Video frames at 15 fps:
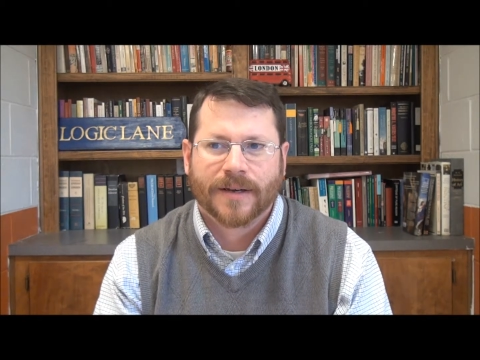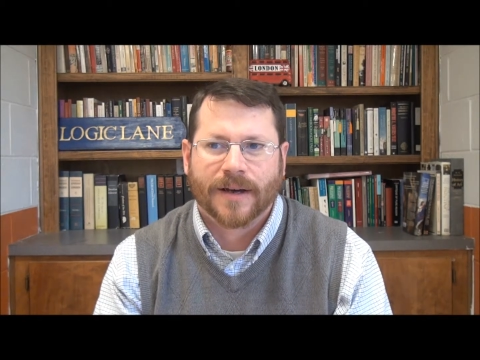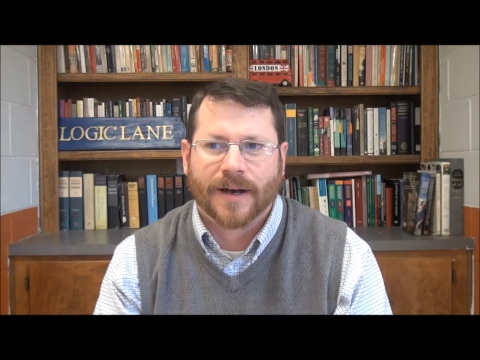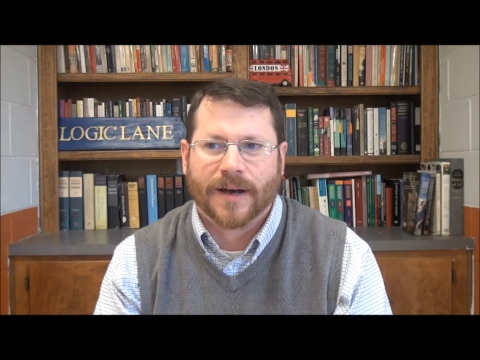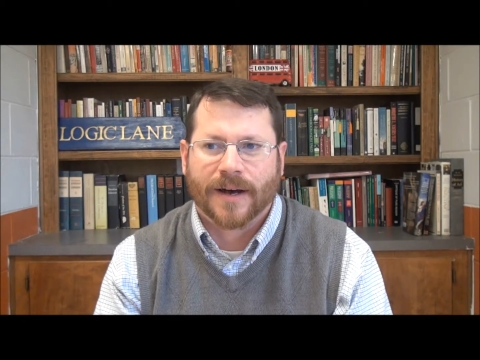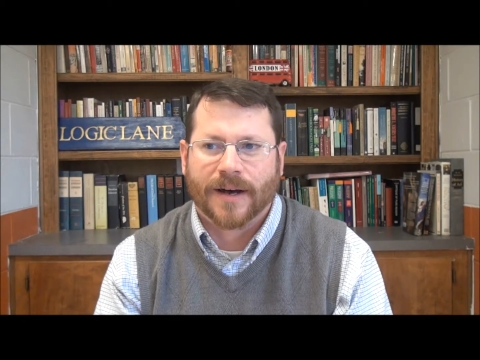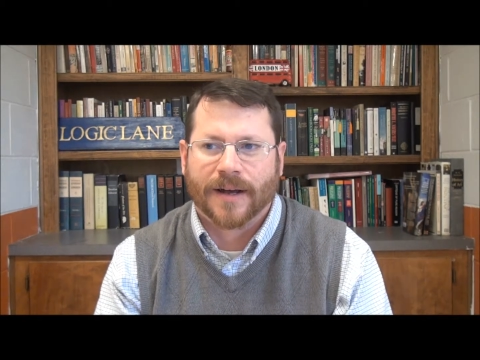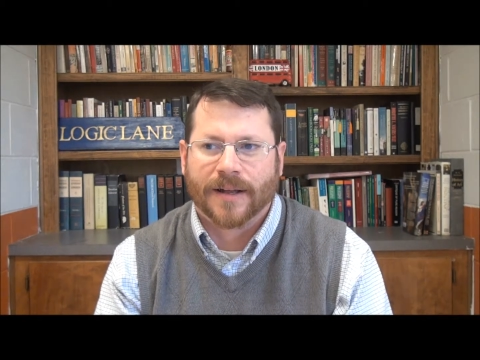
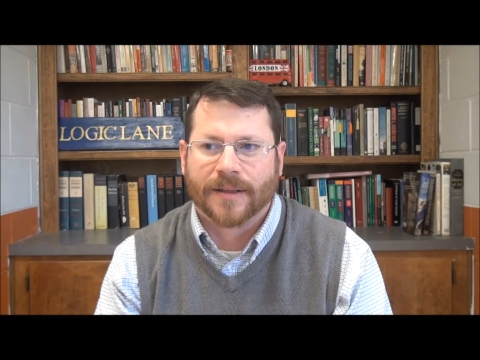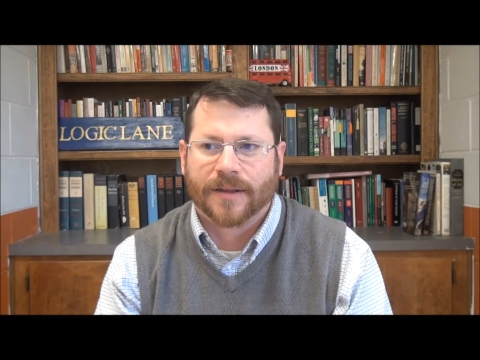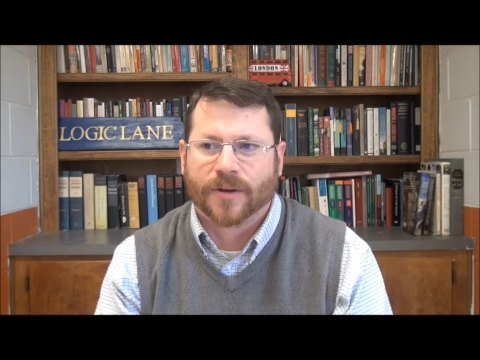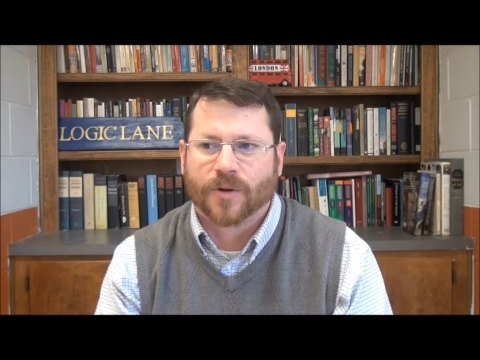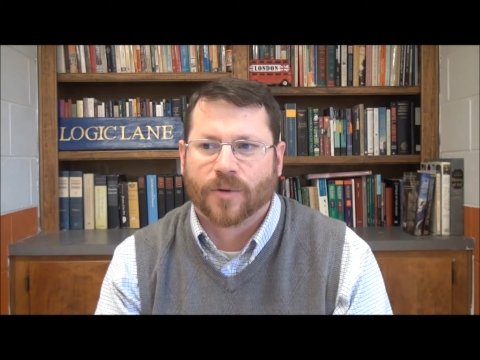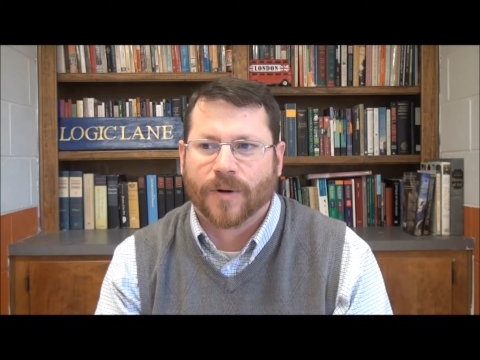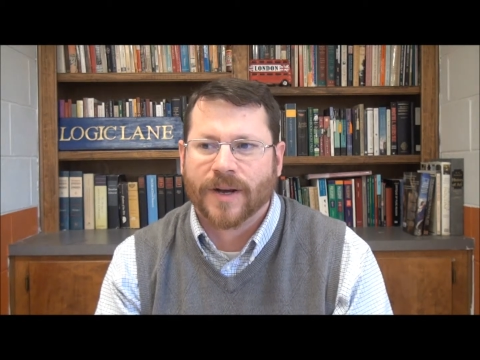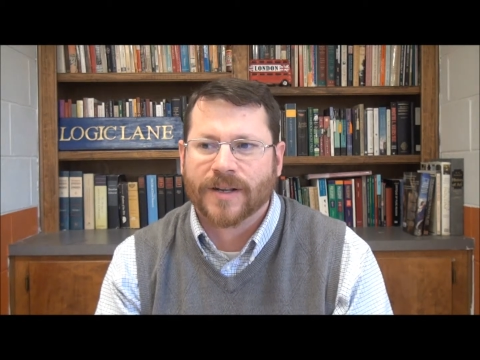The
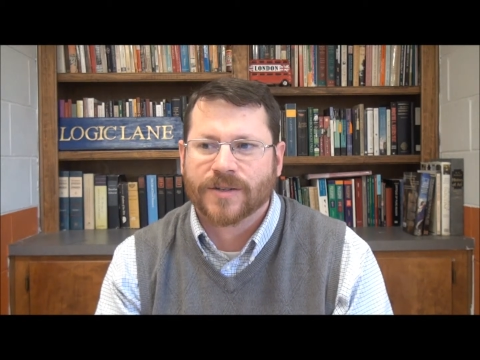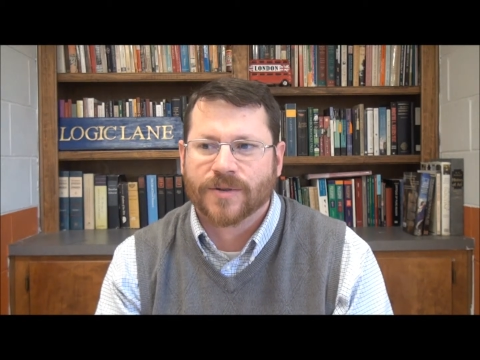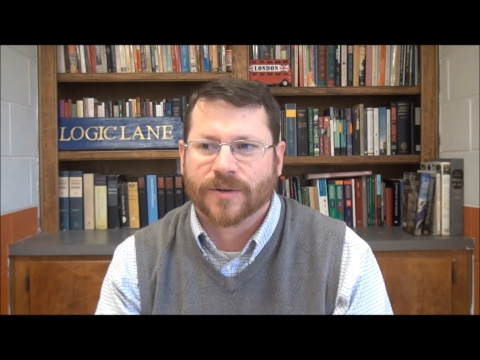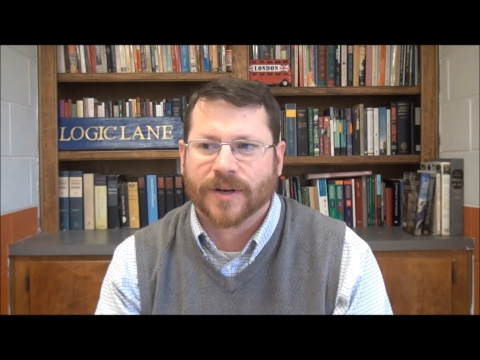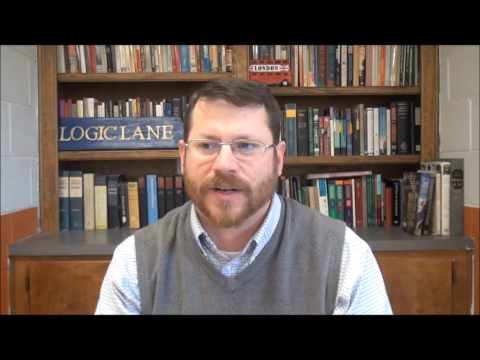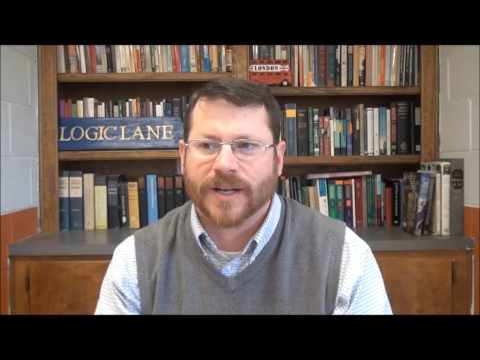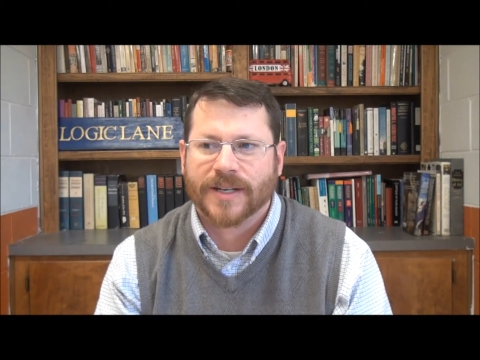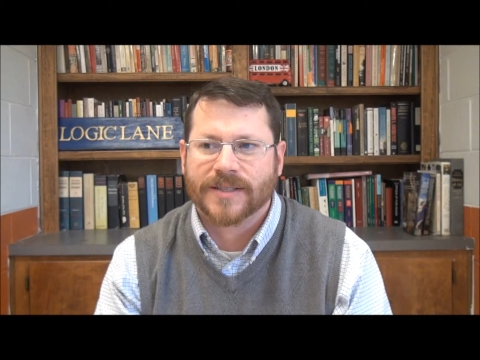Quran is
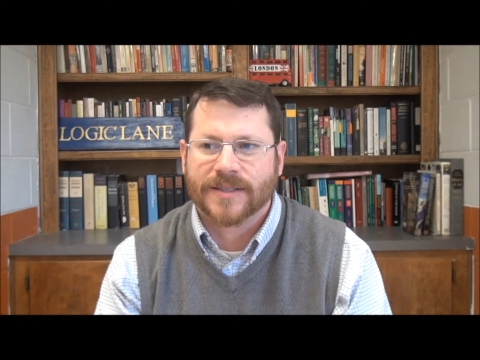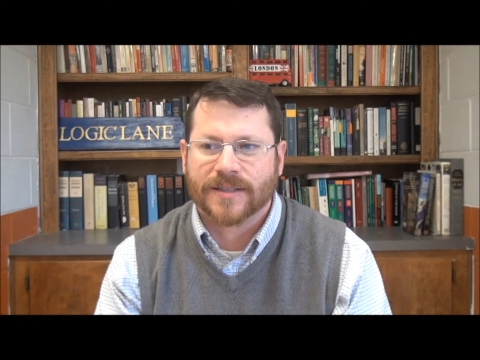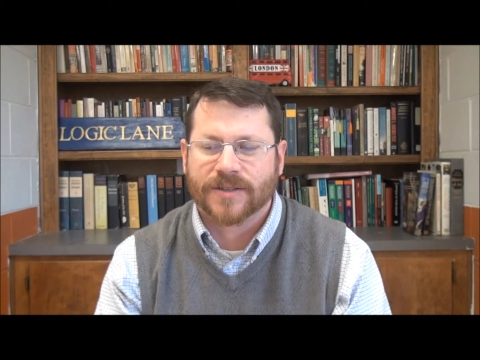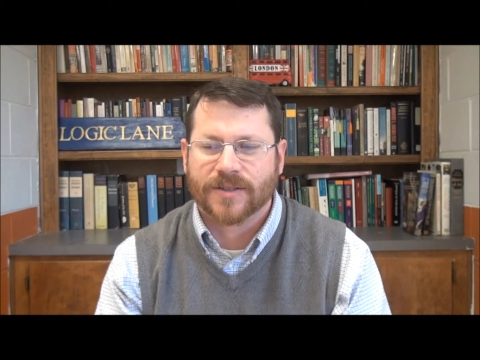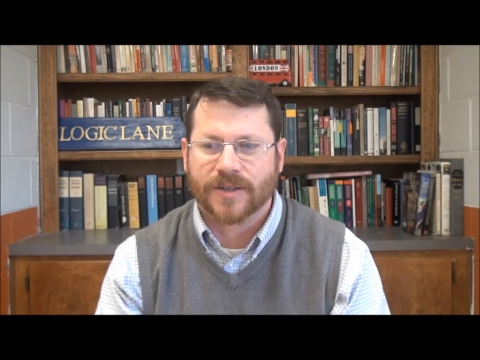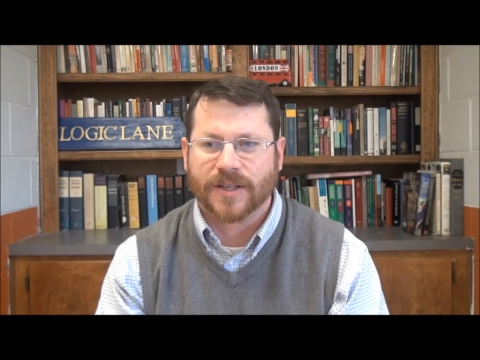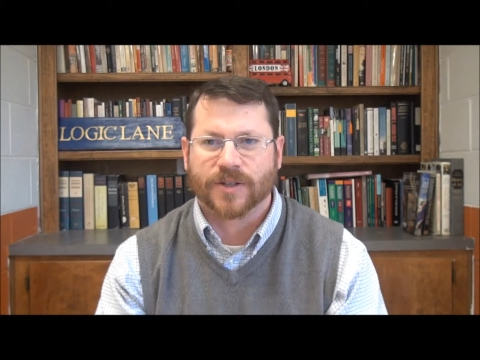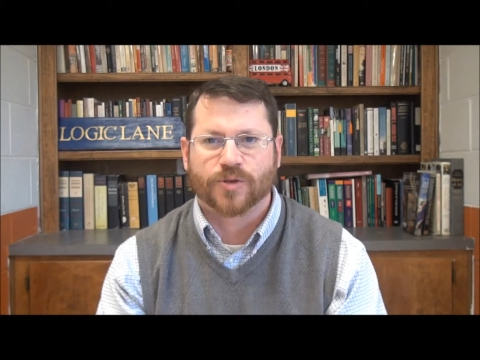organized
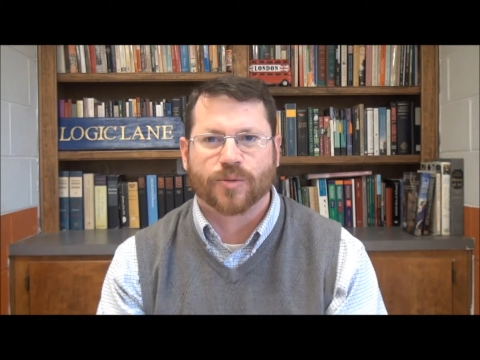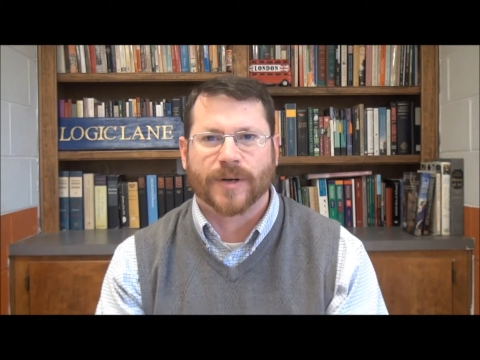into these